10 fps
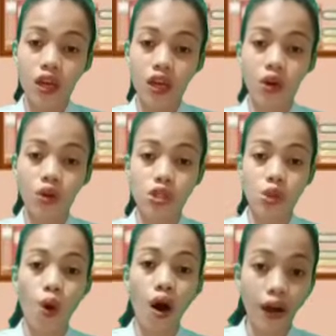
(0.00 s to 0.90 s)
It
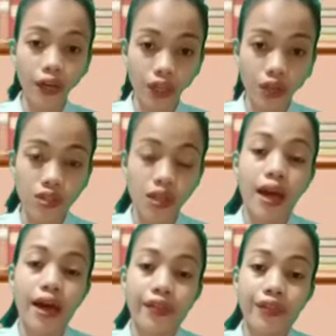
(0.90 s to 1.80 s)
also argues
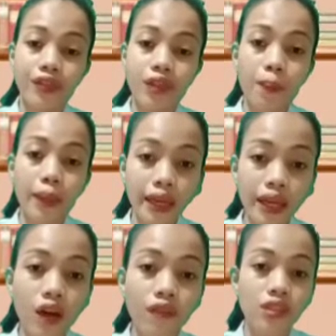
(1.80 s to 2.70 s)
that the
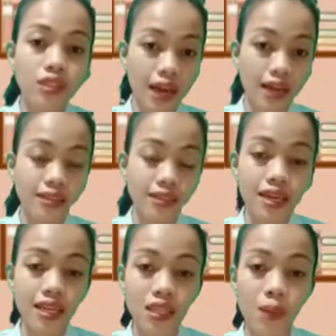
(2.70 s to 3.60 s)
meaning of the text
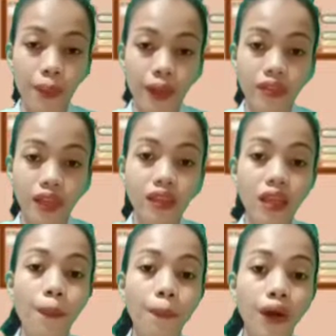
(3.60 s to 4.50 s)
is dependent
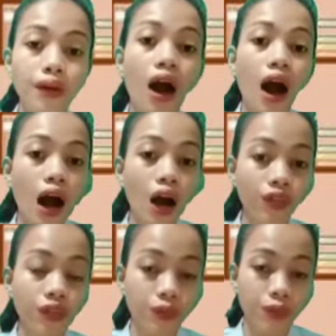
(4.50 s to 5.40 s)
upon
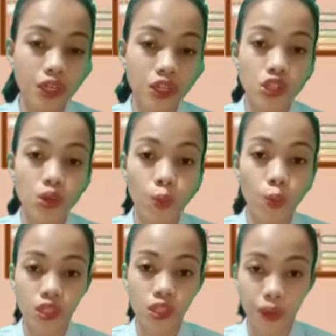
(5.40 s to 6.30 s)
how the readers
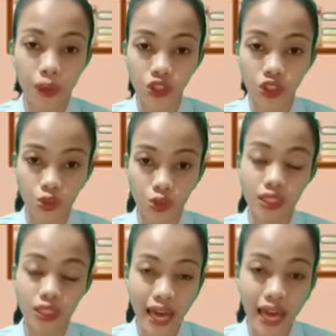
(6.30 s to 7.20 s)
respond to
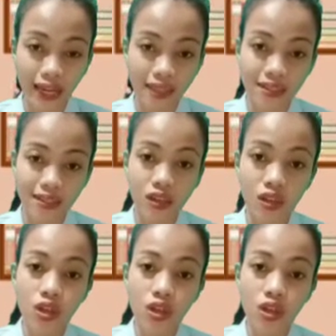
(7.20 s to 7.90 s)
the text.